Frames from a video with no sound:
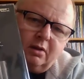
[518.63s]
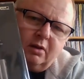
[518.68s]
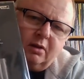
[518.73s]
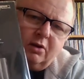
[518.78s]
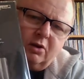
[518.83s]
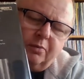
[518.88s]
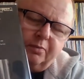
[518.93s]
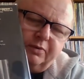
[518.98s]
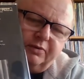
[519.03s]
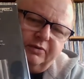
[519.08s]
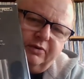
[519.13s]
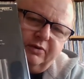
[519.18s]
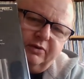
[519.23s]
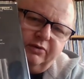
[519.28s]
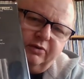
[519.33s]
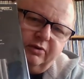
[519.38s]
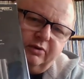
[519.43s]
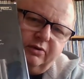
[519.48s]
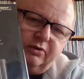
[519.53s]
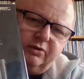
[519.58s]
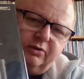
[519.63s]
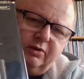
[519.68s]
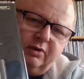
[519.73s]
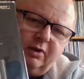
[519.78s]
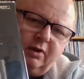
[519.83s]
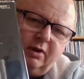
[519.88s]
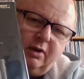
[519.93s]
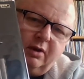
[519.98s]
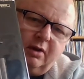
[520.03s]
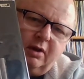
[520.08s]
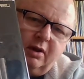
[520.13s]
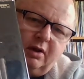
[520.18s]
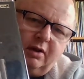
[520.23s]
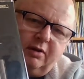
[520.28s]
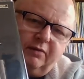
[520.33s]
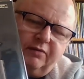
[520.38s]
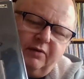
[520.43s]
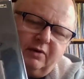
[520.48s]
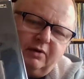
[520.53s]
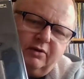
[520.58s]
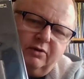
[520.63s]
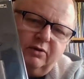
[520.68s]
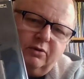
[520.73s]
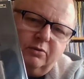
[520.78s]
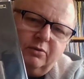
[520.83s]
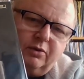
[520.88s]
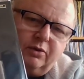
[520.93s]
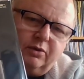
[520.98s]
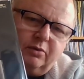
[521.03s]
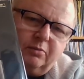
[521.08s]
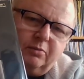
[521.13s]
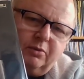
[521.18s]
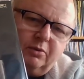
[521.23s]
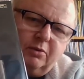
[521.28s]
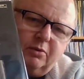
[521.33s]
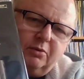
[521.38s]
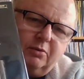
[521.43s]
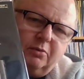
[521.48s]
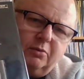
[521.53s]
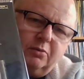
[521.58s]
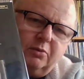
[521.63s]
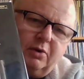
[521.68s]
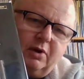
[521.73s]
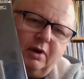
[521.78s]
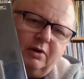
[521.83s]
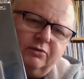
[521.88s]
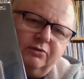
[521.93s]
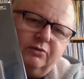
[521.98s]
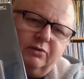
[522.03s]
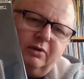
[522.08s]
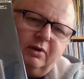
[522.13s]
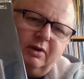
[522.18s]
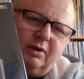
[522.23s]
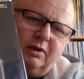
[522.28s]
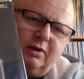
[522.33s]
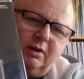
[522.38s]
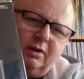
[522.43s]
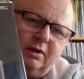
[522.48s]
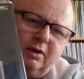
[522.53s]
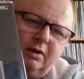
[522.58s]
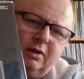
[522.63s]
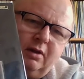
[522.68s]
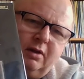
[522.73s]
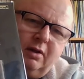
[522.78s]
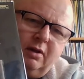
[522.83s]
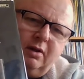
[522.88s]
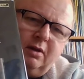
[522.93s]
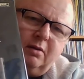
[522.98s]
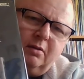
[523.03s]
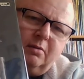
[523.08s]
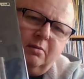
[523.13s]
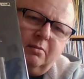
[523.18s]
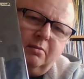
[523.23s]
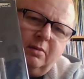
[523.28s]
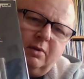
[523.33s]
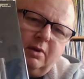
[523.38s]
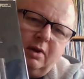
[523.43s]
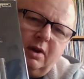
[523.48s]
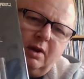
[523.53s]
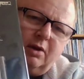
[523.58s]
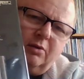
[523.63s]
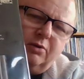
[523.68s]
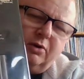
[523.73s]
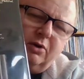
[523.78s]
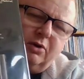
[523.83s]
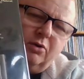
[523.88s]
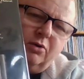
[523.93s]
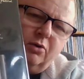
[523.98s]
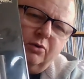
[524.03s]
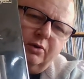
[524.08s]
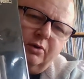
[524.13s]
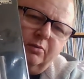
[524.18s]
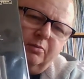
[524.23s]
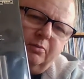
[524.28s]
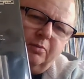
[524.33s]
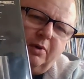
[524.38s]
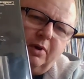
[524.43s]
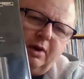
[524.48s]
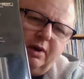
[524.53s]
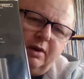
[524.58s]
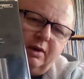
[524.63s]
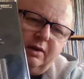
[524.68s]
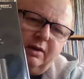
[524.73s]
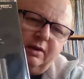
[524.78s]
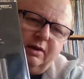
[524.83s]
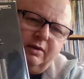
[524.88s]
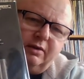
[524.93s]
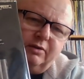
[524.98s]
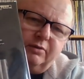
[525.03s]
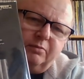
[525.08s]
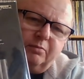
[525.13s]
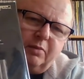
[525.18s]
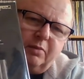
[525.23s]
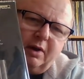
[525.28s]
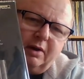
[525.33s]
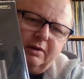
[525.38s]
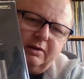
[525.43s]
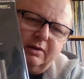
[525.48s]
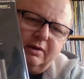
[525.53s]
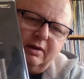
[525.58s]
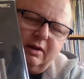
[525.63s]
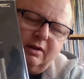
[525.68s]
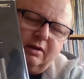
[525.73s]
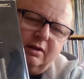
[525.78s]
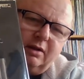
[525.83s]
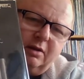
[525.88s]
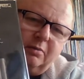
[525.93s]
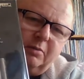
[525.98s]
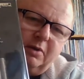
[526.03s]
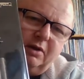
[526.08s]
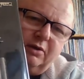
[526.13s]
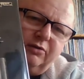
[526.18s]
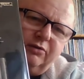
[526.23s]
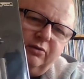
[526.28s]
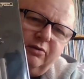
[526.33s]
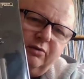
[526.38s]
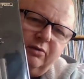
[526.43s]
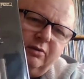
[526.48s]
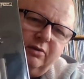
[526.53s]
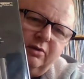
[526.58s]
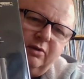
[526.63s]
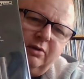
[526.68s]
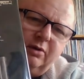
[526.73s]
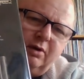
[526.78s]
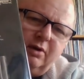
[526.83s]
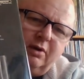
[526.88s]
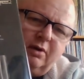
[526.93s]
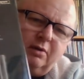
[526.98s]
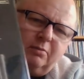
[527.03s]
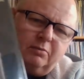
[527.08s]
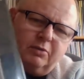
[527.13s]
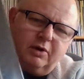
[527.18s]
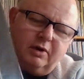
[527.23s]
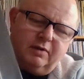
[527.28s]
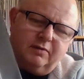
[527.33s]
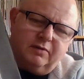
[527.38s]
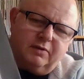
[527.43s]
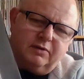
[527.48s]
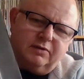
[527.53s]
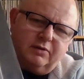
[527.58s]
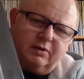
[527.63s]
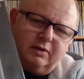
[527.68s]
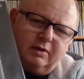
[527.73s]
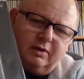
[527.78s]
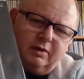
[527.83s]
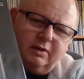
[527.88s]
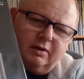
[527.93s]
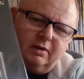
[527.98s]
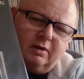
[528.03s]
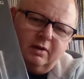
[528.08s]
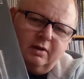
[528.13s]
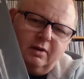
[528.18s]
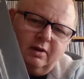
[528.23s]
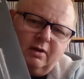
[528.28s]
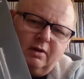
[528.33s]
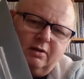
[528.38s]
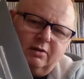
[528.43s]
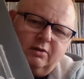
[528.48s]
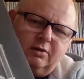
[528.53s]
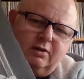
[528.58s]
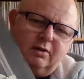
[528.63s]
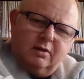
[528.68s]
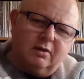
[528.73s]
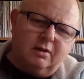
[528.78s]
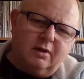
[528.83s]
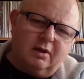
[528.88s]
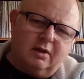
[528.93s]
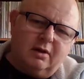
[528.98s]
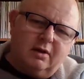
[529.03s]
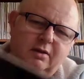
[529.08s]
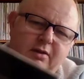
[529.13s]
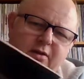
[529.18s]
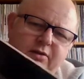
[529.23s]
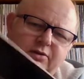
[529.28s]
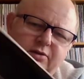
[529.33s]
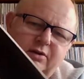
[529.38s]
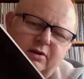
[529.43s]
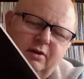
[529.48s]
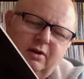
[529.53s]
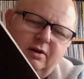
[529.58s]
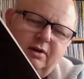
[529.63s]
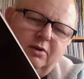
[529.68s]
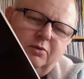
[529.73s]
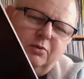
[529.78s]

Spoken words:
compositions, and in fact two of them were actually recorded by his band Gilgamesh previously. So this in a